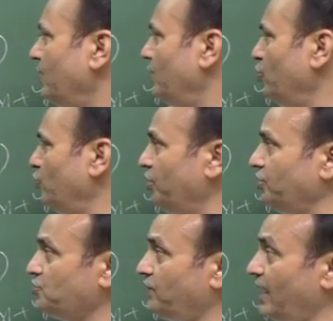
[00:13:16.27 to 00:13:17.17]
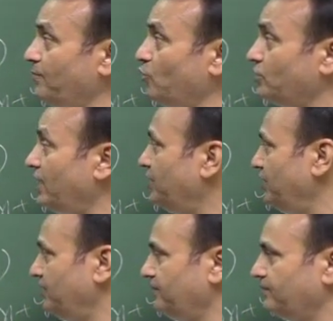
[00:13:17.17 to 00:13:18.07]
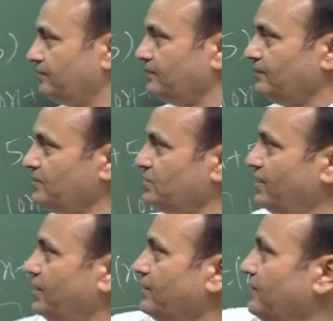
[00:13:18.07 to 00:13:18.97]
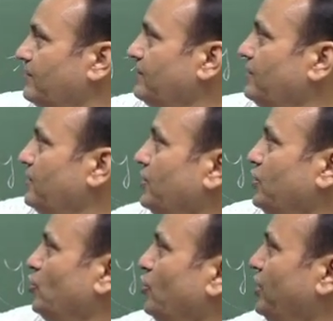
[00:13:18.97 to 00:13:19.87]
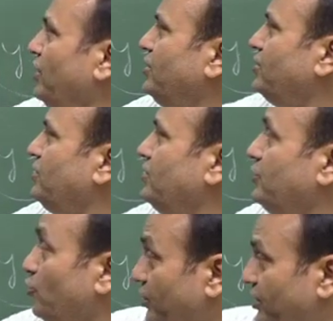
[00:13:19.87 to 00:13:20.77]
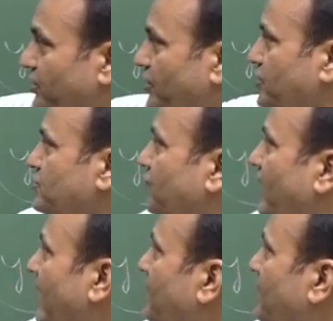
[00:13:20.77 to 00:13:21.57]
unit is 5 more than 10. See here, unit is 5